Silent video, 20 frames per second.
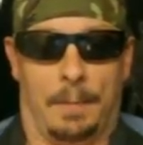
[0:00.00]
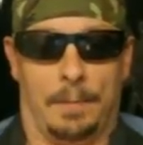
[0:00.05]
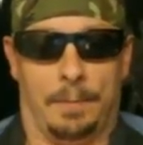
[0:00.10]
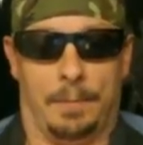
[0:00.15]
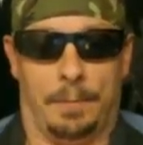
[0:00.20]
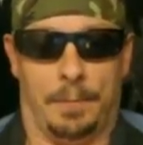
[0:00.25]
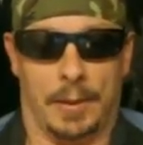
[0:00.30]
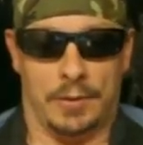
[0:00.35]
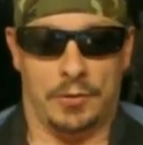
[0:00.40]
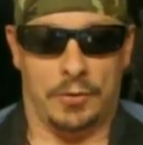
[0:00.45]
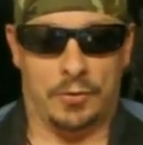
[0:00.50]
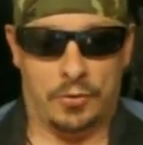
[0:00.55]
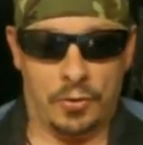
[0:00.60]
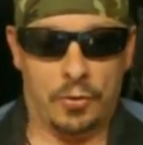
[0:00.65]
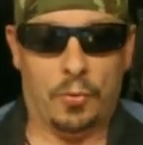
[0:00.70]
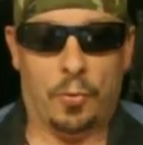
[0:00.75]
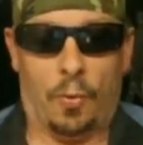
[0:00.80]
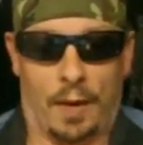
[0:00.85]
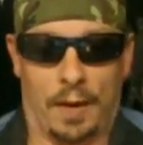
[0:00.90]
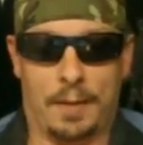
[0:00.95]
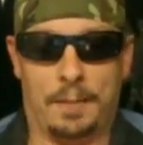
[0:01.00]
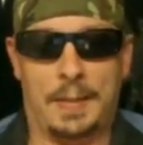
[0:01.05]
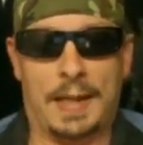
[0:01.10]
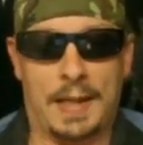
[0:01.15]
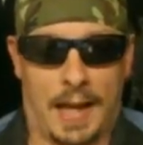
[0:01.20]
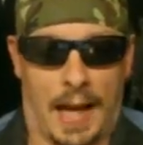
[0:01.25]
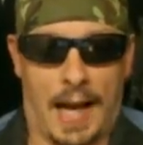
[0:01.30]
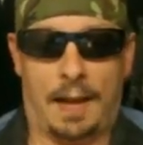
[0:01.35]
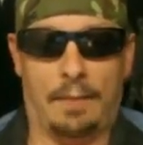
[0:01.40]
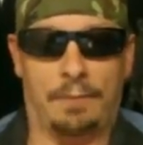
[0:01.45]
But you do want to be
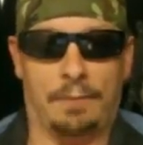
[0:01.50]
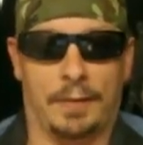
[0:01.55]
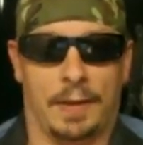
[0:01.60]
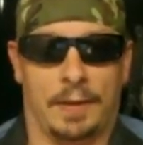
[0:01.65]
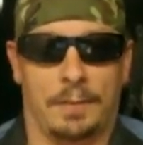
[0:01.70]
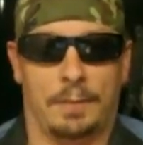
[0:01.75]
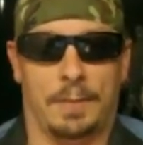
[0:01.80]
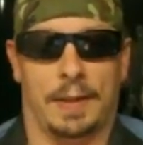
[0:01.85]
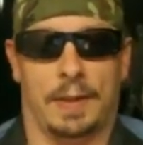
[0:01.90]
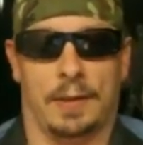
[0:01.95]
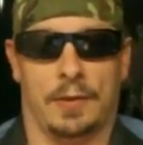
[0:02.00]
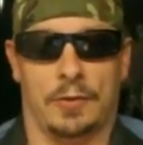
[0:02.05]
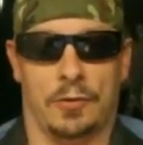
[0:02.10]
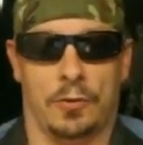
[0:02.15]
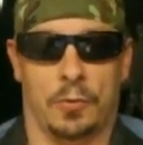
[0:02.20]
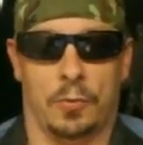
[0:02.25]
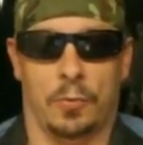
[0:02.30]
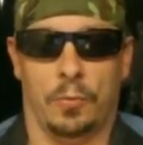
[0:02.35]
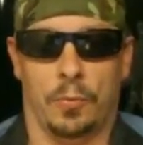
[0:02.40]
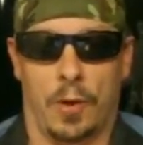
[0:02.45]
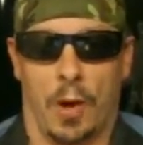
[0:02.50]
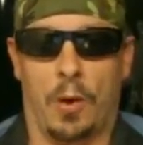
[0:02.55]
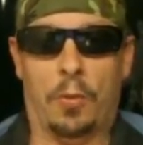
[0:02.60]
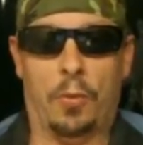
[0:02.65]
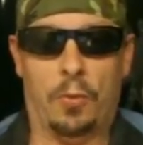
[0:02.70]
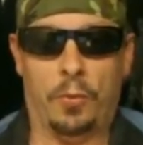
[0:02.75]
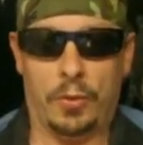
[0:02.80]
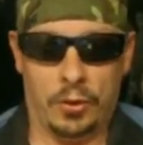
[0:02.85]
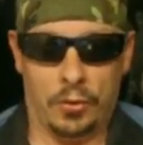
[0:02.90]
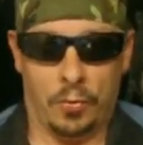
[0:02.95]
confident because you know
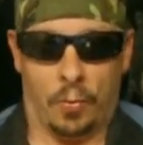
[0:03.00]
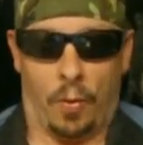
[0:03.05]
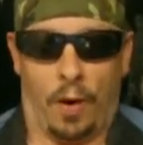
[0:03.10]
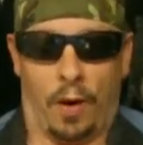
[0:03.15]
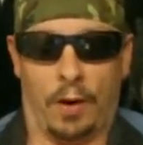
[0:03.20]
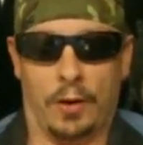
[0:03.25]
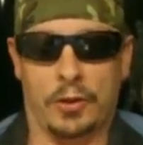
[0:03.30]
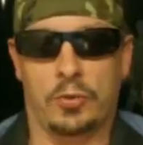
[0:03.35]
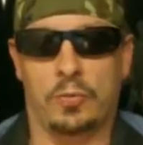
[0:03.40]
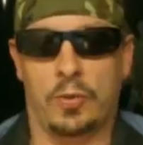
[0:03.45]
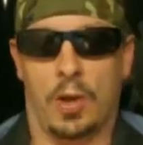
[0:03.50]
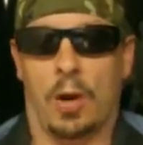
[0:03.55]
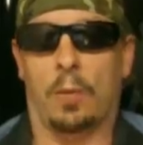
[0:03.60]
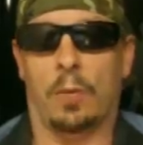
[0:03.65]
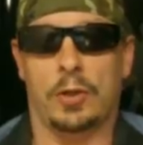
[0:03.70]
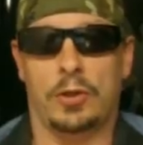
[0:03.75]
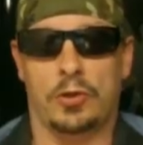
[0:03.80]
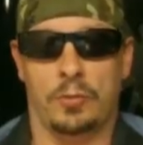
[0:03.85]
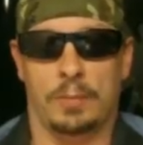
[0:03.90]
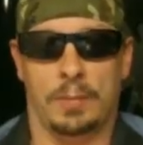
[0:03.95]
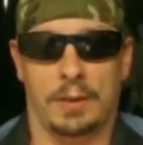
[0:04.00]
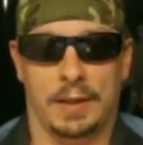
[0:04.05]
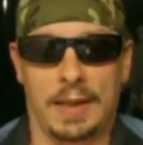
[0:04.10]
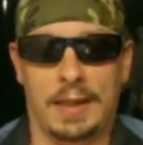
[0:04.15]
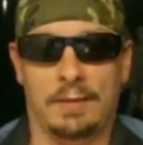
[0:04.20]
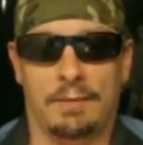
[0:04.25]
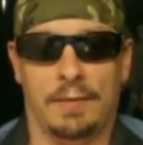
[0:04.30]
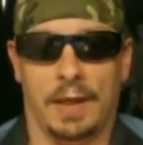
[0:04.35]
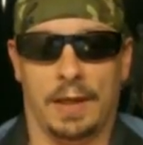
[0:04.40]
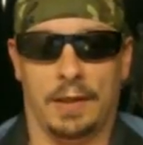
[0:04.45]
who you are, you know what you
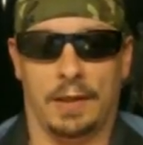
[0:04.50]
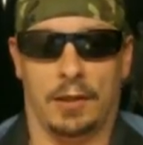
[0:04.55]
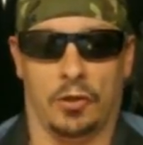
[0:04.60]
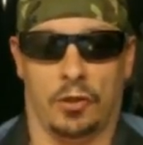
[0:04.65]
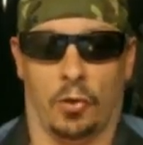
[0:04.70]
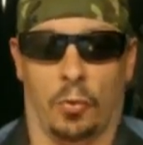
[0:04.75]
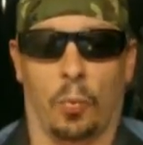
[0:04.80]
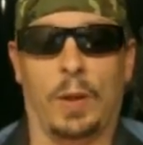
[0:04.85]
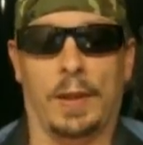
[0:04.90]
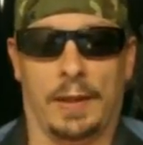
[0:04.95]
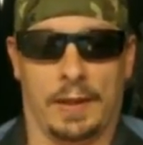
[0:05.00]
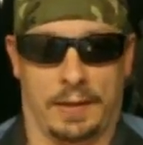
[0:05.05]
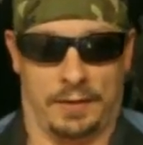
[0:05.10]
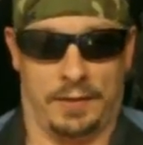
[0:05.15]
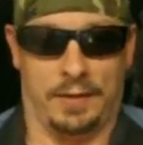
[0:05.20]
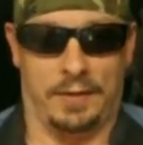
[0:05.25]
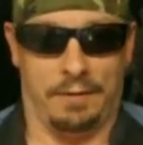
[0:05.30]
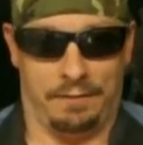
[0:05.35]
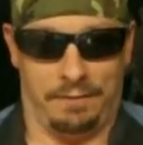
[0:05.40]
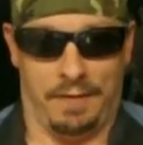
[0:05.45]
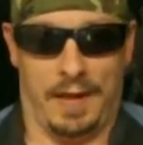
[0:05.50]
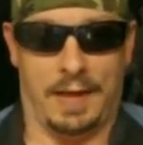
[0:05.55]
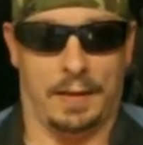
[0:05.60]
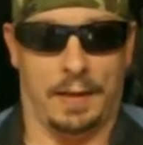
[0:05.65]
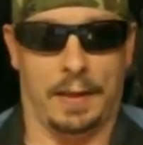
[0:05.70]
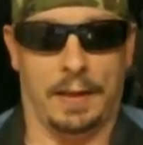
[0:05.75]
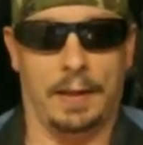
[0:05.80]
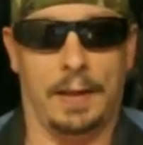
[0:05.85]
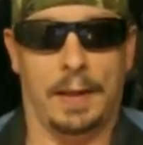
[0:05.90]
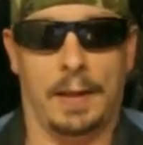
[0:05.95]
believe in, and you're willing to defend it.